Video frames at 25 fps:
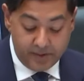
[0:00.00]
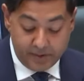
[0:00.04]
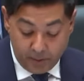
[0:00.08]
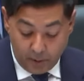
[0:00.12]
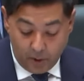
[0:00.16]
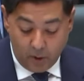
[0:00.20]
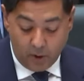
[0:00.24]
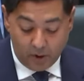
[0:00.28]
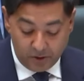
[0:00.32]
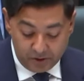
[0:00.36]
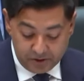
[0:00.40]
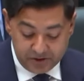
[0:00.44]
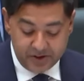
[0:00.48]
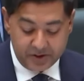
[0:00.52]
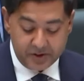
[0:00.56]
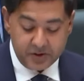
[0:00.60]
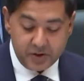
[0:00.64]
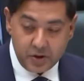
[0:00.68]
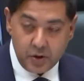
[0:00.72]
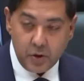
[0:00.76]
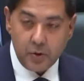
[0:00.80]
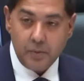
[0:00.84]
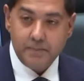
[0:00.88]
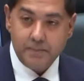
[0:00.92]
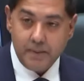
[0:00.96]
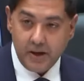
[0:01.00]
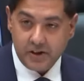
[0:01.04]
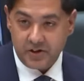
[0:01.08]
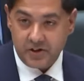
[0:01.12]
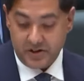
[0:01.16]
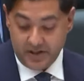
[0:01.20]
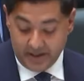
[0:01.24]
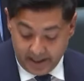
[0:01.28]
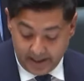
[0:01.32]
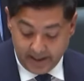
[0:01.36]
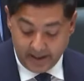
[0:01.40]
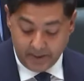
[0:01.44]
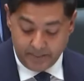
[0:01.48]
There are also two
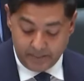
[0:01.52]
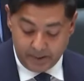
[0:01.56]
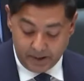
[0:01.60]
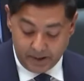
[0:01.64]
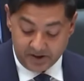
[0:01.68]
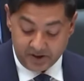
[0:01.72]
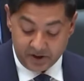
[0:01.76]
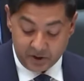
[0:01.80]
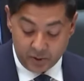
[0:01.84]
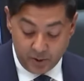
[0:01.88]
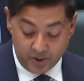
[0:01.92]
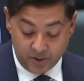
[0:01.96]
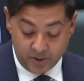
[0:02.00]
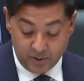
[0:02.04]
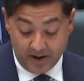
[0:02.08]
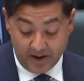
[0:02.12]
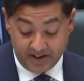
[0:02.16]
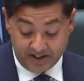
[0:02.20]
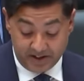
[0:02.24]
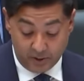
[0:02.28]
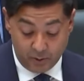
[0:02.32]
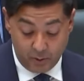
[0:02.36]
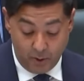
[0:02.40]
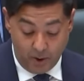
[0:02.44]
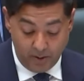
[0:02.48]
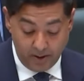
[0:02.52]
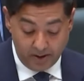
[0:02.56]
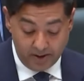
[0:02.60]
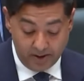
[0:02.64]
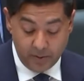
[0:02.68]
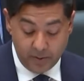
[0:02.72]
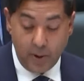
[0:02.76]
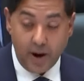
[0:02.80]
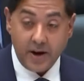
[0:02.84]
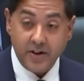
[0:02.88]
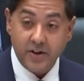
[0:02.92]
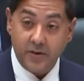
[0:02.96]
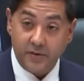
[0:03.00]
much needed bills to address the growing
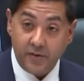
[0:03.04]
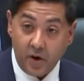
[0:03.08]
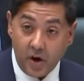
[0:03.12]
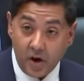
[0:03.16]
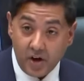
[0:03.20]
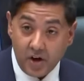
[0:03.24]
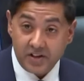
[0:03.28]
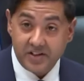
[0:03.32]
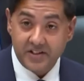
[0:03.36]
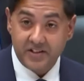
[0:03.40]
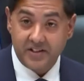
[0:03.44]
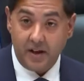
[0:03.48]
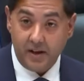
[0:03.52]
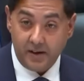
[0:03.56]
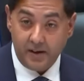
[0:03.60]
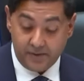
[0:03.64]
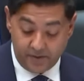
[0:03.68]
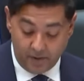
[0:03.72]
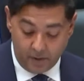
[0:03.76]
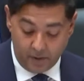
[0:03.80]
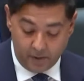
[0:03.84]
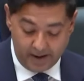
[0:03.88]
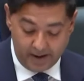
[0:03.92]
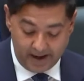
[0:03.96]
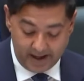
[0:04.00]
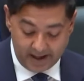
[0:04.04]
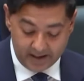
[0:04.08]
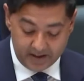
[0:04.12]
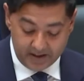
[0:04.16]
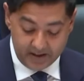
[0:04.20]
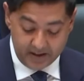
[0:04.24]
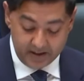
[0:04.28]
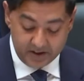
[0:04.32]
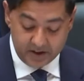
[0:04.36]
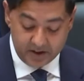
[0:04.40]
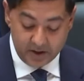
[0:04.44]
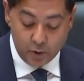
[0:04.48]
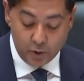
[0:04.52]
threat of hostile foreign
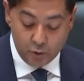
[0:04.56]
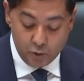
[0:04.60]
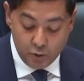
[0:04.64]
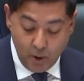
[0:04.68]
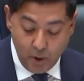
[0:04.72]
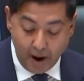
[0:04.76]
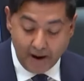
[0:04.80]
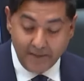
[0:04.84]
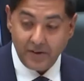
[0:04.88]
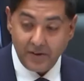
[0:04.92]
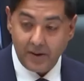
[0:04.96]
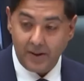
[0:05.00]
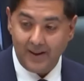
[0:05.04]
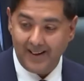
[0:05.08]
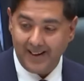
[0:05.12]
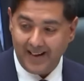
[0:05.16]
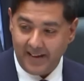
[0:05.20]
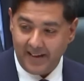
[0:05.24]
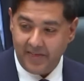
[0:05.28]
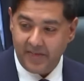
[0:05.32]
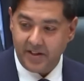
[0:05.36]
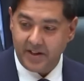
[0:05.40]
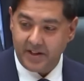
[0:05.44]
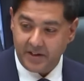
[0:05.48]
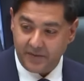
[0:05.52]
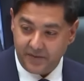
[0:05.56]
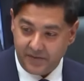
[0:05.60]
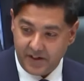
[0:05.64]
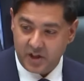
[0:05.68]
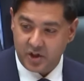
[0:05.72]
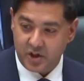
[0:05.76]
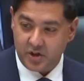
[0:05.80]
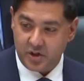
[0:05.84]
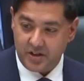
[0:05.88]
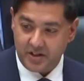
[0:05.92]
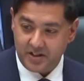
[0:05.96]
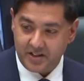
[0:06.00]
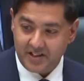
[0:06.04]
actors who revel in the
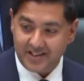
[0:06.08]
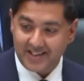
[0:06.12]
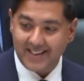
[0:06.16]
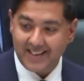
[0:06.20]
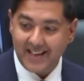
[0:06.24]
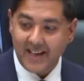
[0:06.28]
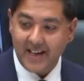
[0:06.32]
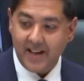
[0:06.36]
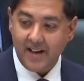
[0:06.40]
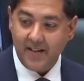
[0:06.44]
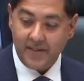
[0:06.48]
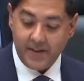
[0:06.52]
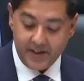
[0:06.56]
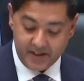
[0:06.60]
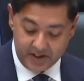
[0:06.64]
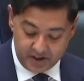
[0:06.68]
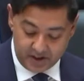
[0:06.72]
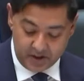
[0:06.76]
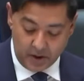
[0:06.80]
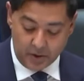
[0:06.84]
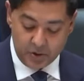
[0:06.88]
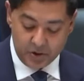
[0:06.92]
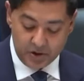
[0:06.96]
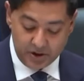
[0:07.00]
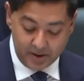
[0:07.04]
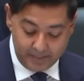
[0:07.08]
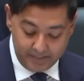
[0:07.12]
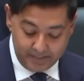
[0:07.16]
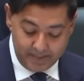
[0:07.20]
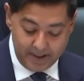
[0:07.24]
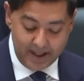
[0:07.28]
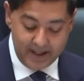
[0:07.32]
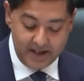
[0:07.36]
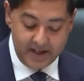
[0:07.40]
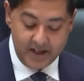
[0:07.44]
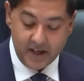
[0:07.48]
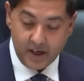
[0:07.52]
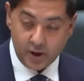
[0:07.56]
divisions that social
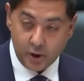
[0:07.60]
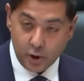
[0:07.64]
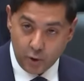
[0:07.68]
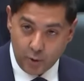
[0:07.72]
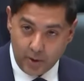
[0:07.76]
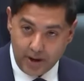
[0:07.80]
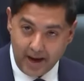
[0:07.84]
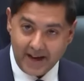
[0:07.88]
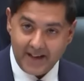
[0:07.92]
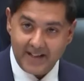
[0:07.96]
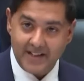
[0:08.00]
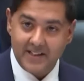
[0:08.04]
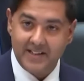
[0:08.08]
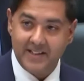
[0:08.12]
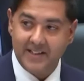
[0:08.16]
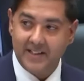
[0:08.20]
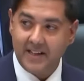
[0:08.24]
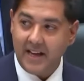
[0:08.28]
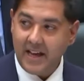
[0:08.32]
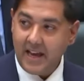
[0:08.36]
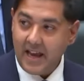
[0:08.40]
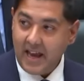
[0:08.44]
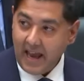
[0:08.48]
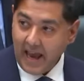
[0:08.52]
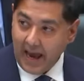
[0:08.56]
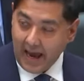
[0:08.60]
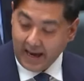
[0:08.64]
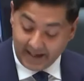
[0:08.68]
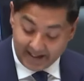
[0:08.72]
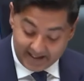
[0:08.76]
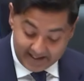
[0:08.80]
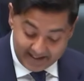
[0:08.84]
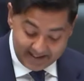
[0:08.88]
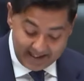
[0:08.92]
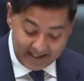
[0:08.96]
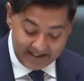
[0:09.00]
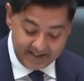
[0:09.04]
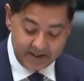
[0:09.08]
media creates and
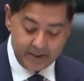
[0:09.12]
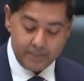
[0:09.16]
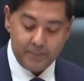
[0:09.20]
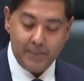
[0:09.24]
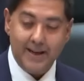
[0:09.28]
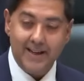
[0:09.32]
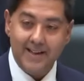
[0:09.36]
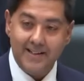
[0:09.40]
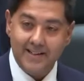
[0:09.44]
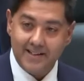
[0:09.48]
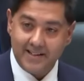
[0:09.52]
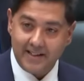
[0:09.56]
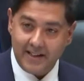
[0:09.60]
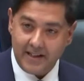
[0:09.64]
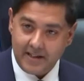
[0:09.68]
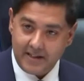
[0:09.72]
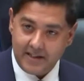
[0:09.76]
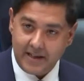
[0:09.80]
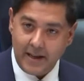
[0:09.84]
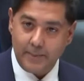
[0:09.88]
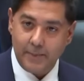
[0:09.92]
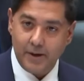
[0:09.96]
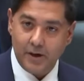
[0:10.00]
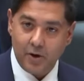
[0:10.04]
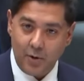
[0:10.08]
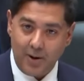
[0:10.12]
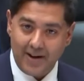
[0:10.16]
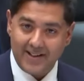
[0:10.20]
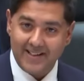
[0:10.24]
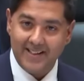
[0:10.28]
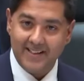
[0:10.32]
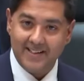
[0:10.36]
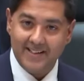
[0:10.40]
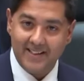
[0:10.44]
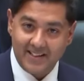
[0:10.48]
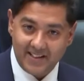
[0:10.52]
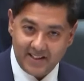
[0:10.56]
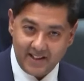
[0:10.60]
exacerbates in
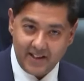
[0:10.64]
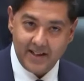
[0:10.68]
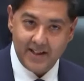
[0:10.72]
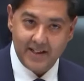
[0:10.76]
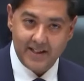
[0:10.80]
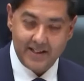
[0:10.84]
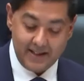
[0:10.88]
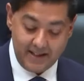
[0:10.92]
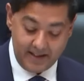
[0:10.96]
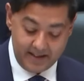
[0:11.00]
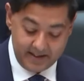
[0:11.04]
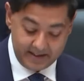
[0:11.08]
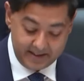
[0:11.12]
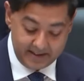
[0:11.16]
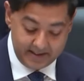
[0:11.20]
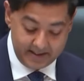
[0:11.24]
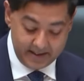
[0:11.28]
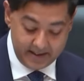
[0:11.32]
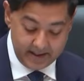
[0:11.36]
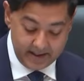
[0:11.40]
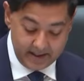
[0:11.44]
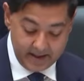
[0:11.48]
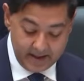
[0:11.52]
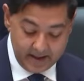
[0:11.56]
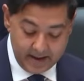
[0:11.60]
democratic societies.